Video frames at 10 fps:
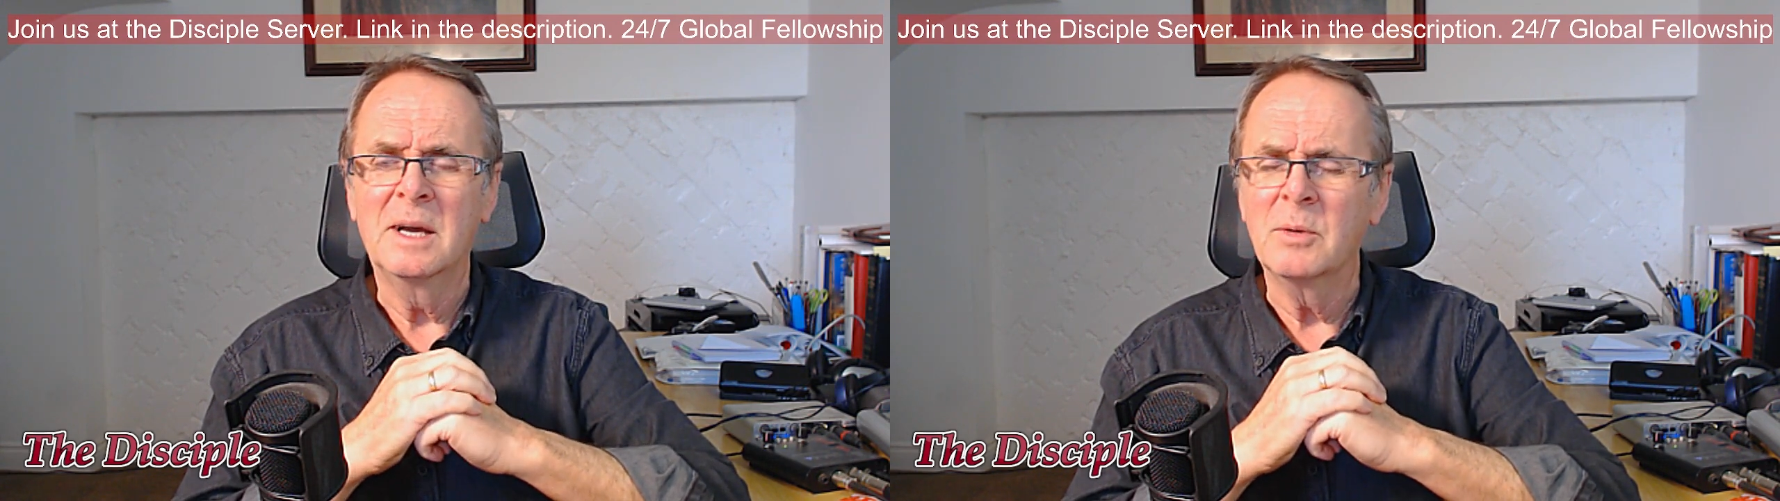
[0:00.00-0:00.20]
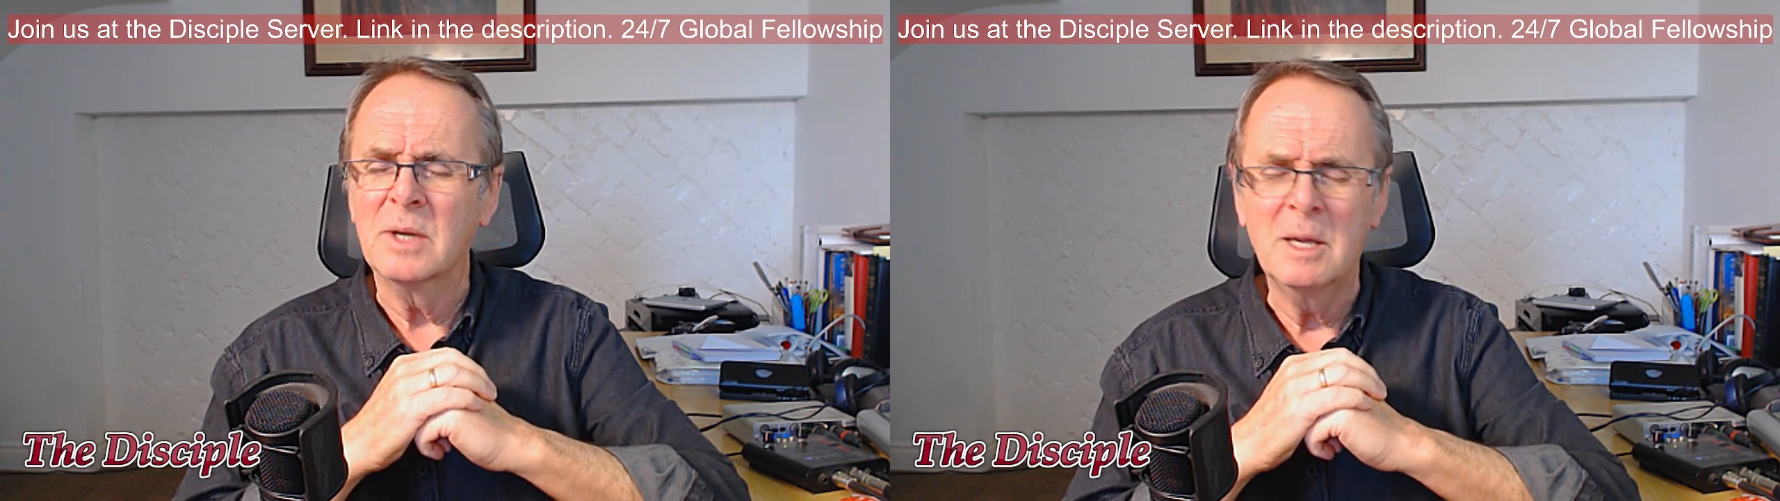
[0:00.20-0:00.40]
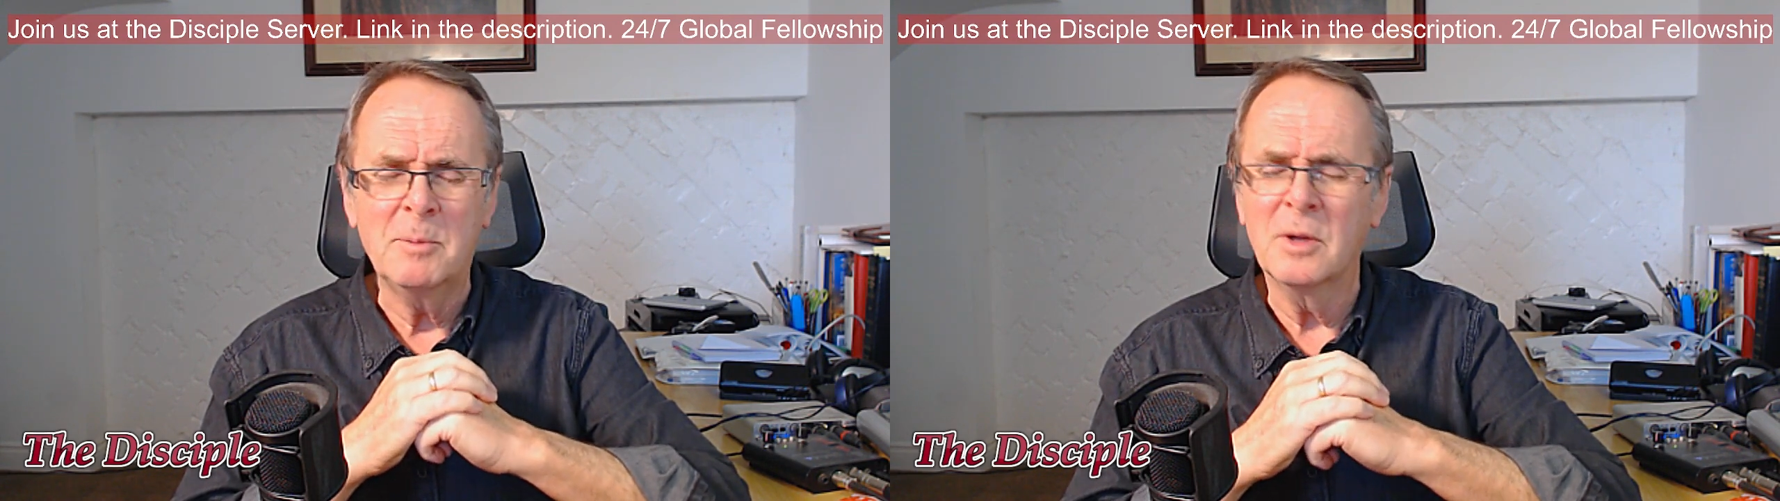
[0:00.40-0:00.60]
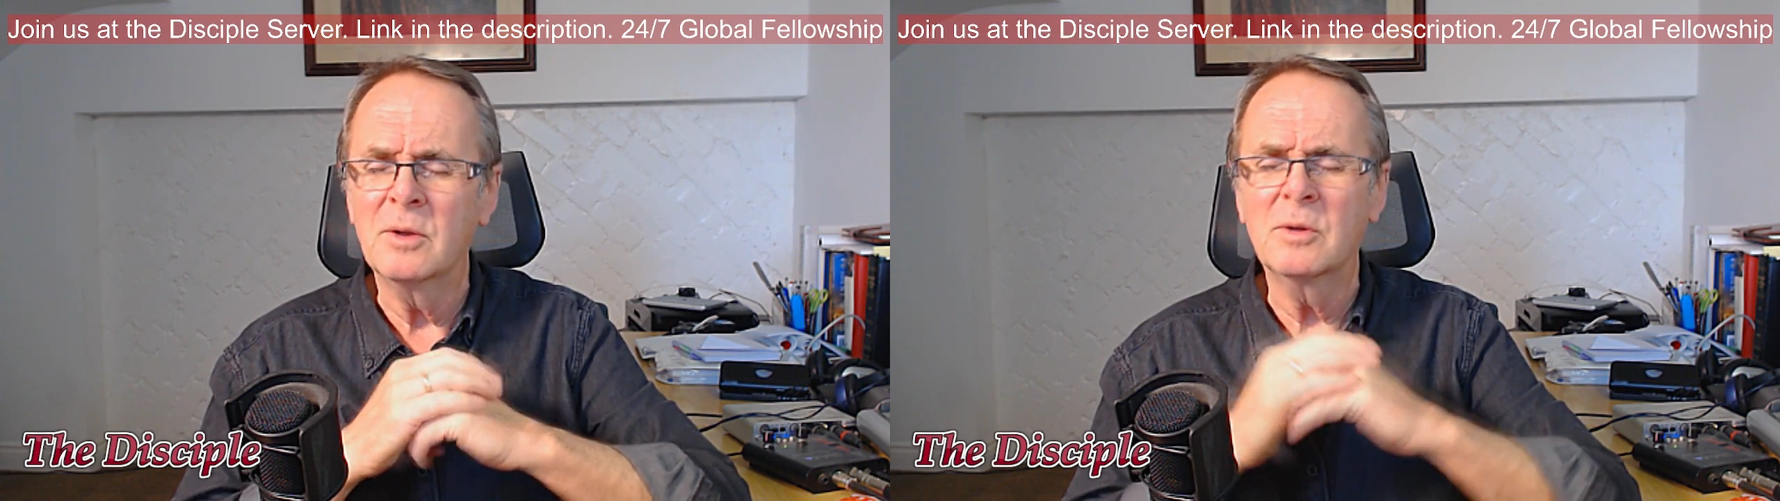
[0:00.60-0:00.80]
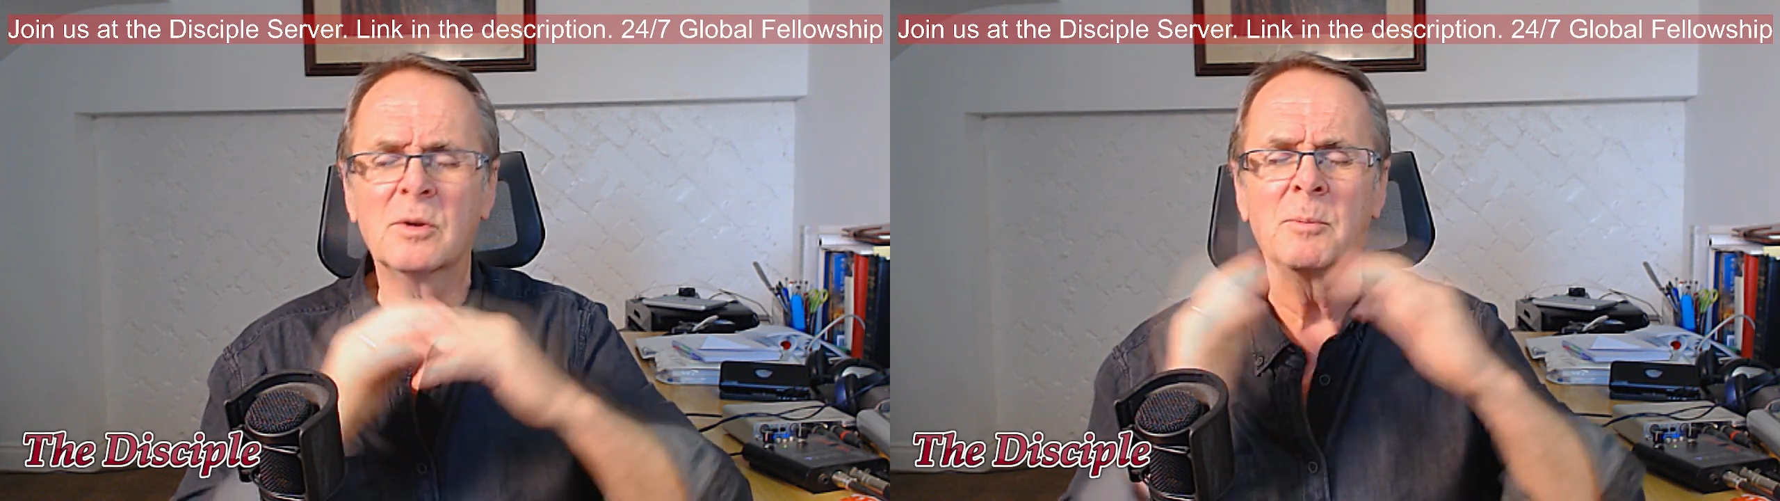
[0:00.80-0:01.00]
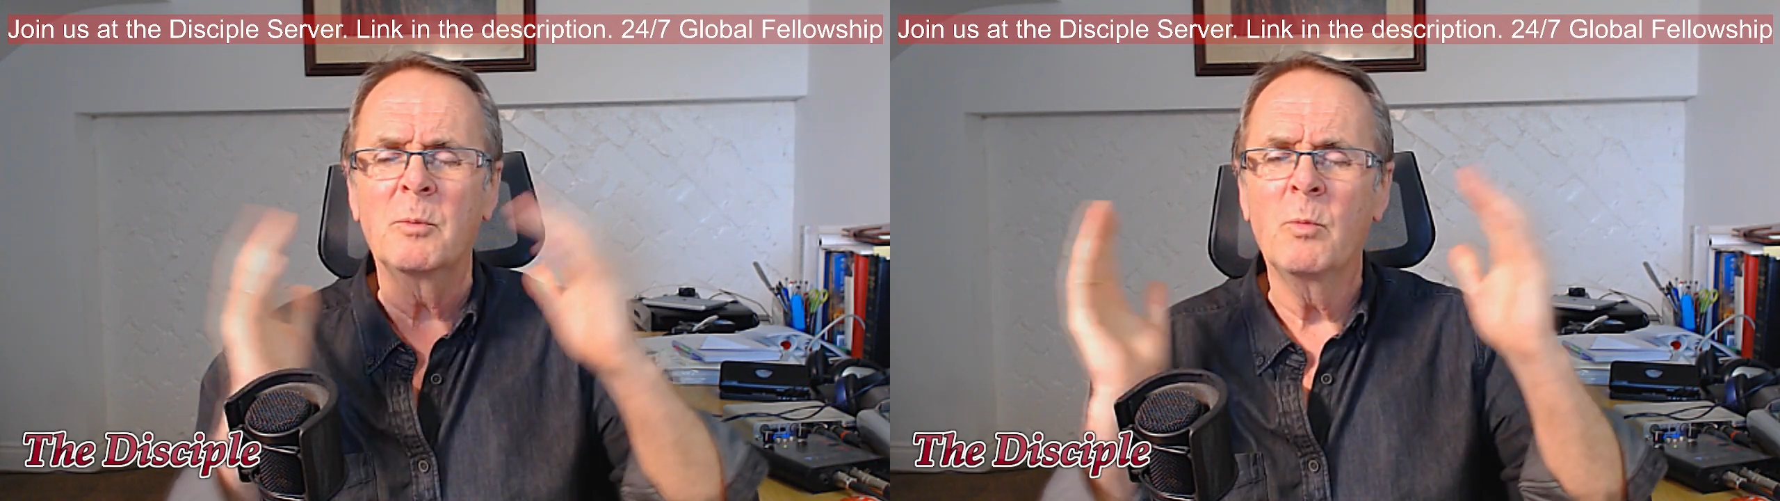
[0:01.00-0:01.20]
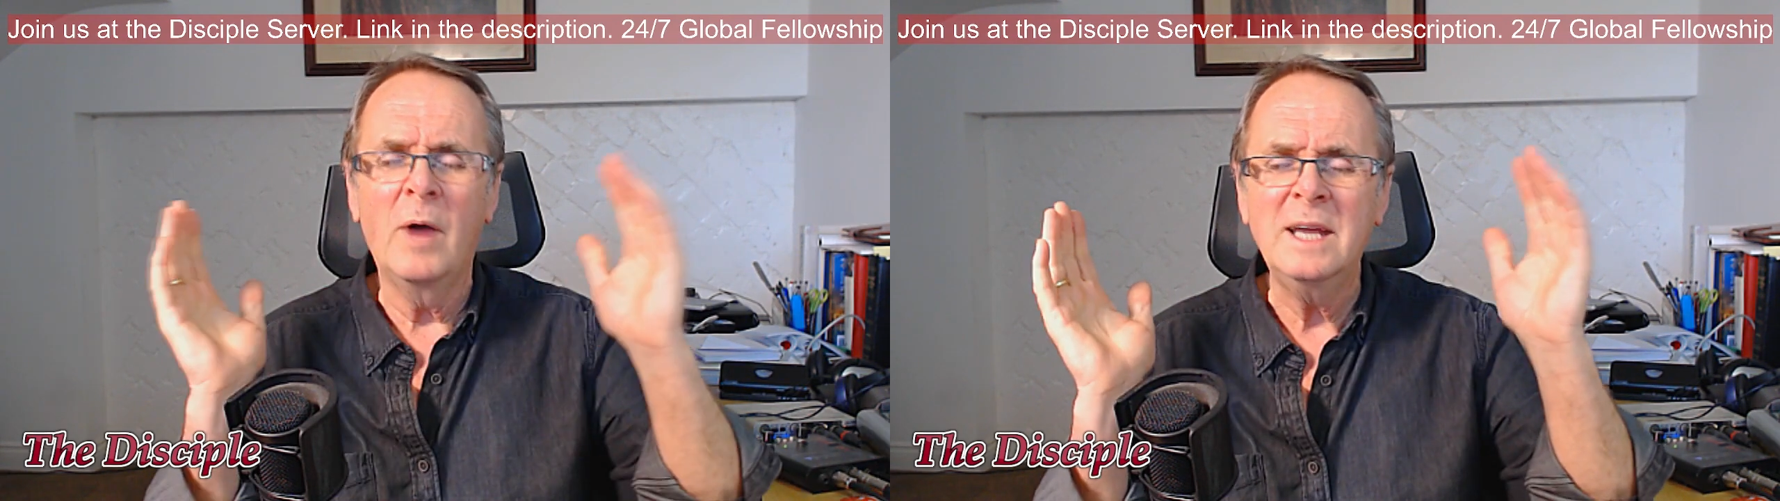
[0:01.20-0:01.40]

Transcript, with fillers: I will keep on looking up and